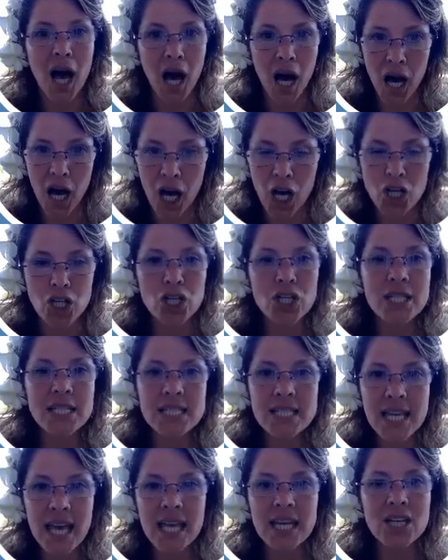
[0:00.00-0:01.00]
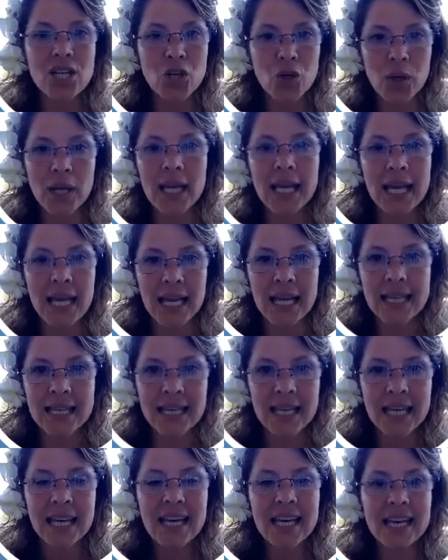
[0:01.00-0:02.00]
110 degree heat.
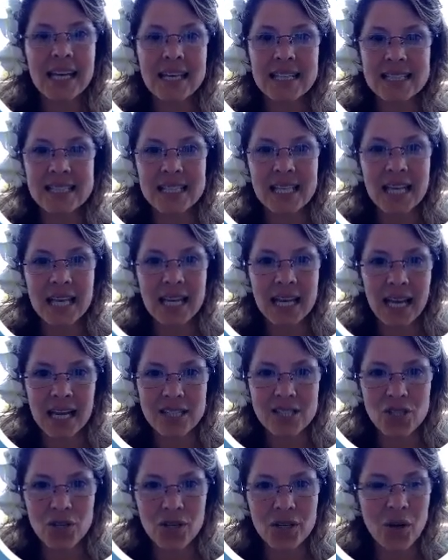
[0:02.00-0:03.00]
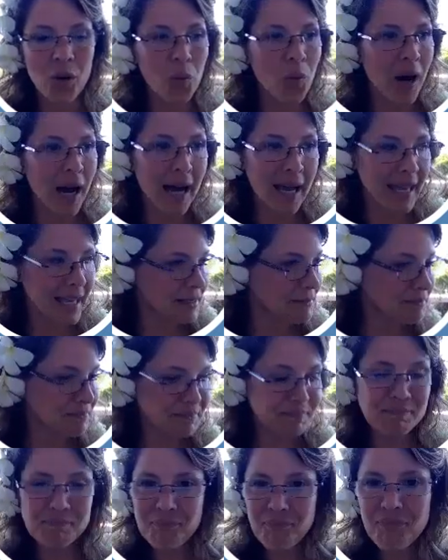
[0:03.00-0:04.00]
It's nicer in Hawaii
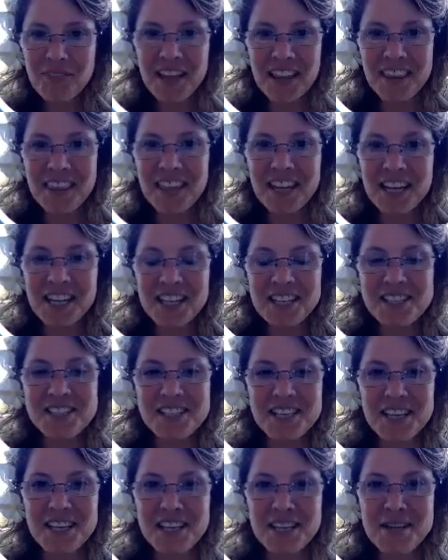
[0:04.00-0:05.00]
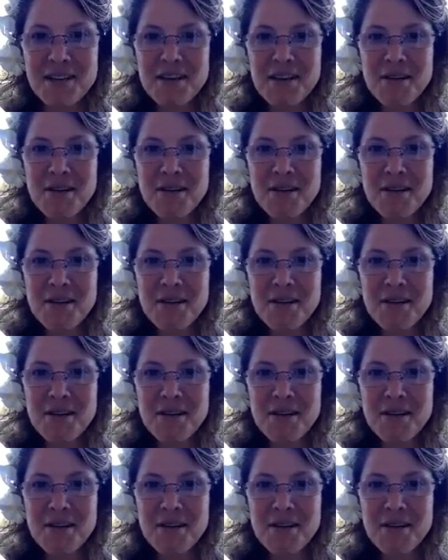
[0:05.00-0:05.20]
than it is in